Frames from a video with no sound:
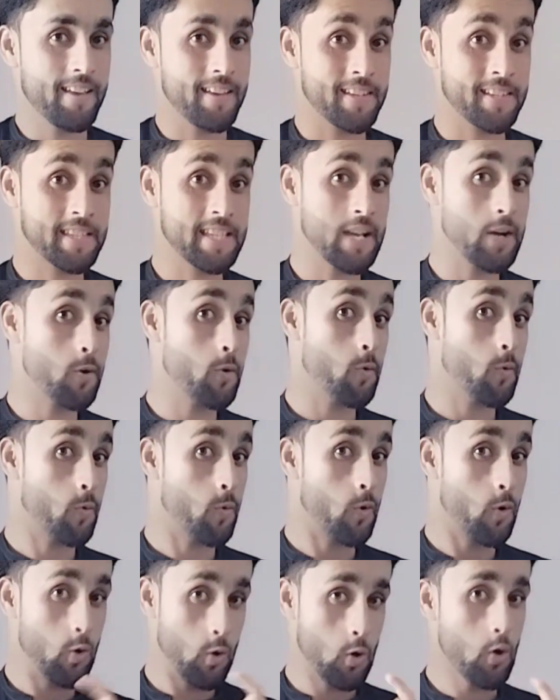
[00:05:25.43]

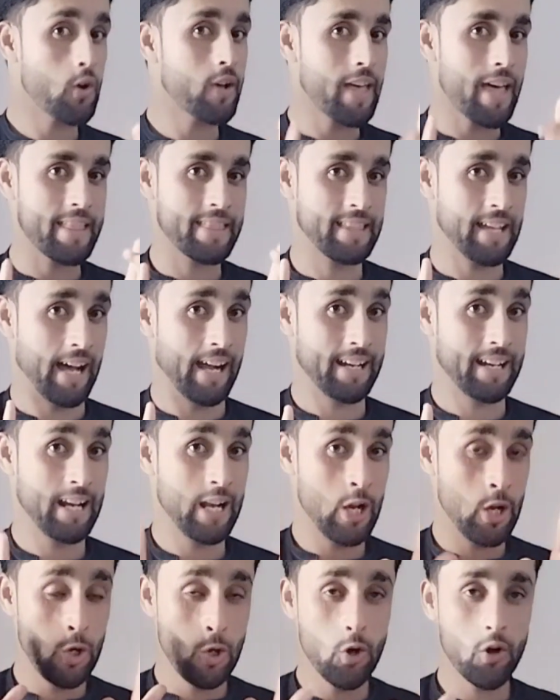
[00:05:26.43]
So look at
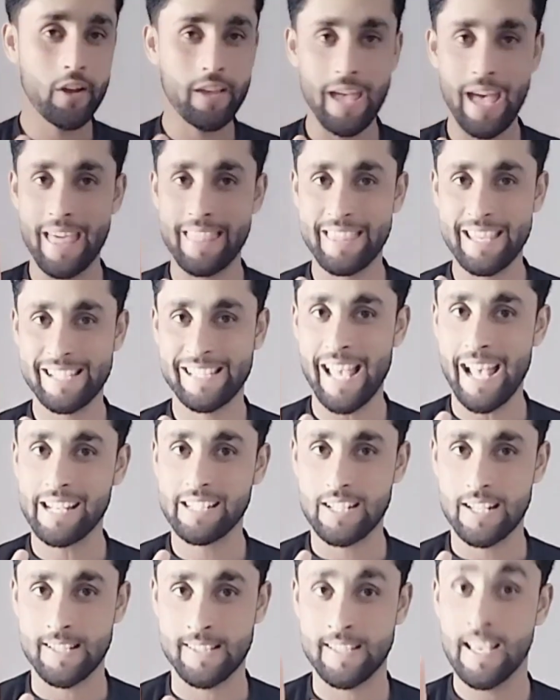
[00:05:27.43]
that. Look at the
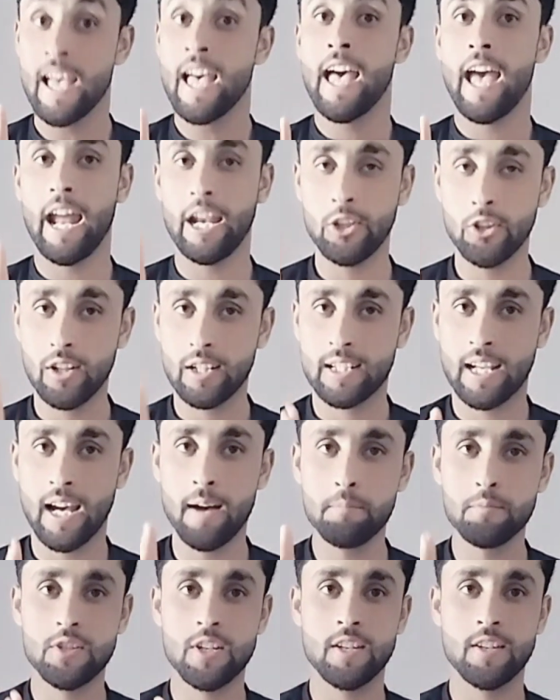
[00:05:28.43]
sentence and you'll
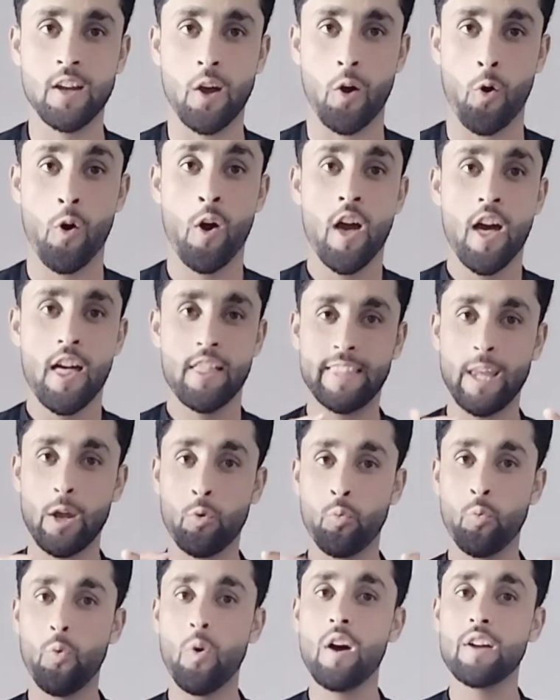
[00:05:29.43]
come to know that
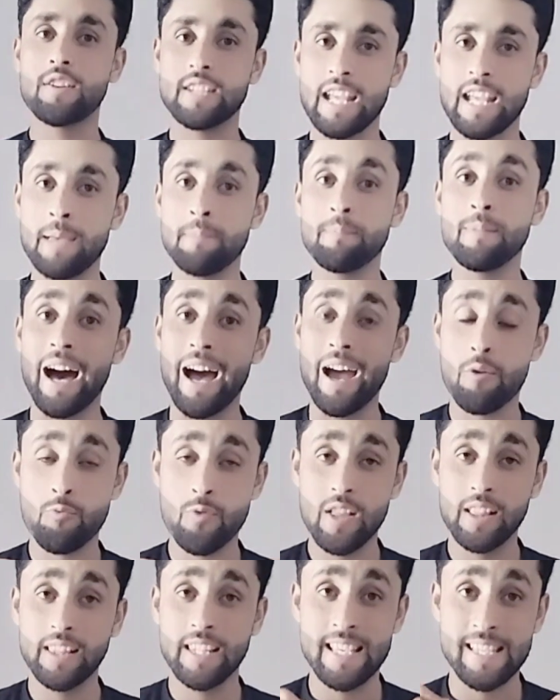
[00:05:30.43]
what am I
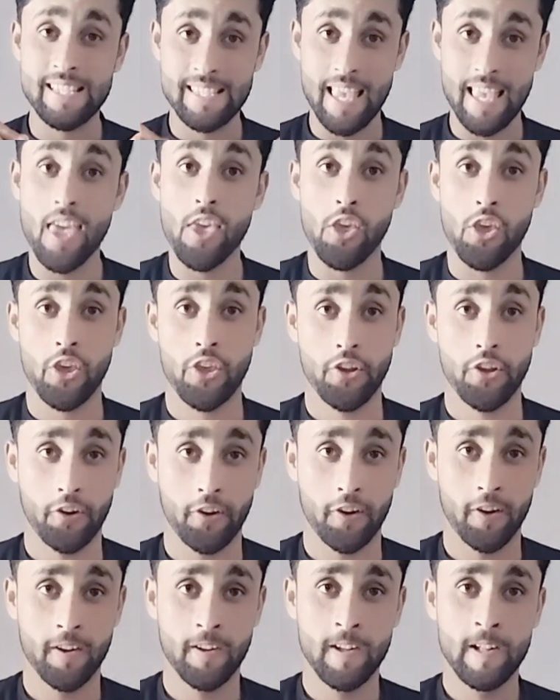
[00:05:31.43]
really saying
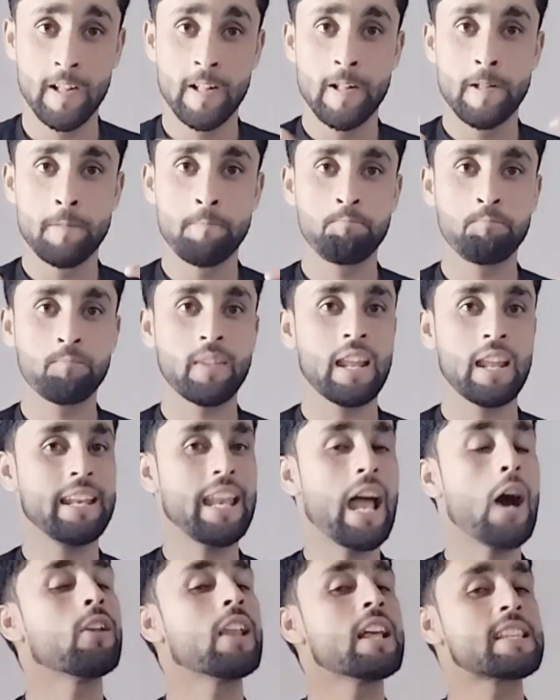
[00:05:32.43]
here.
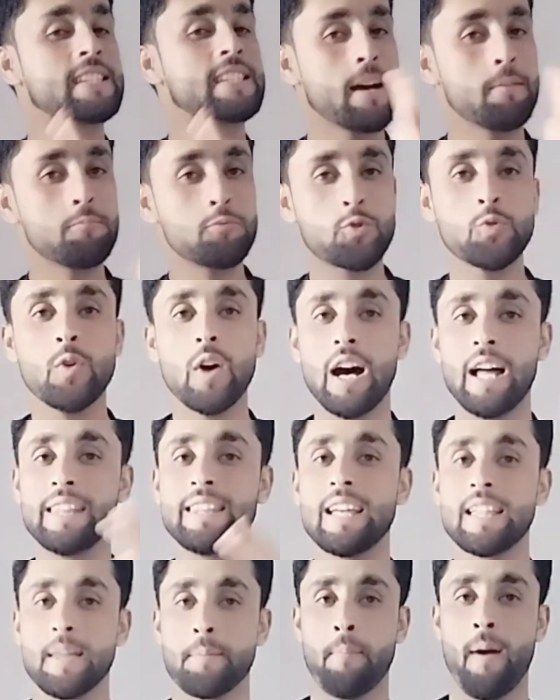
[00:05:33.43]
Now let's come to
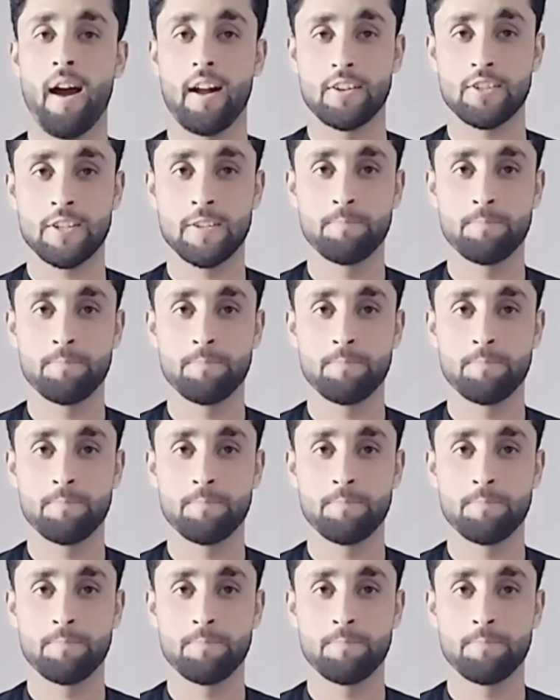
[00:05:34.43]
another part.